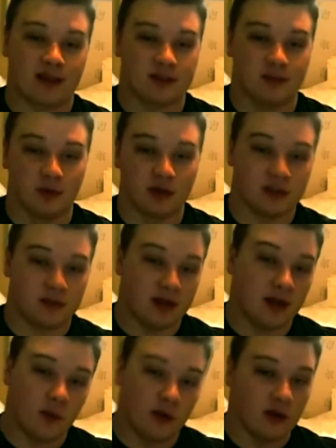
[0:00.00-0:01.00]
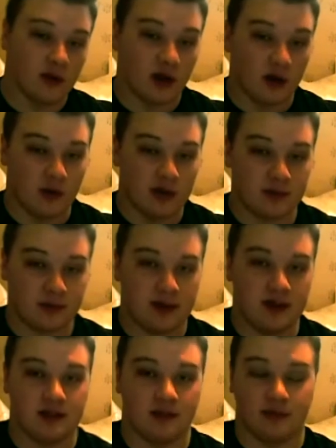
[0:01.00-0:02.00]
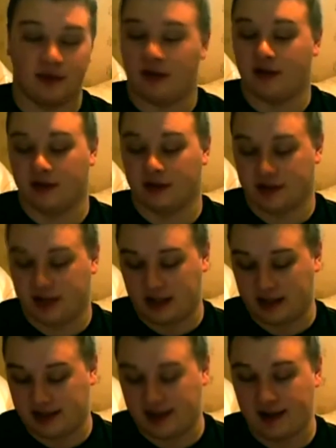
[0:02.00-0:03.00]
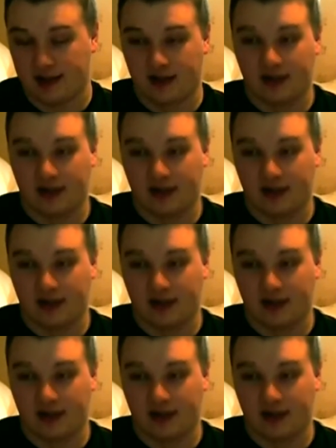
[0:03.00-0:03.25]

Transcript: small ship. There will always be something on a Saturday.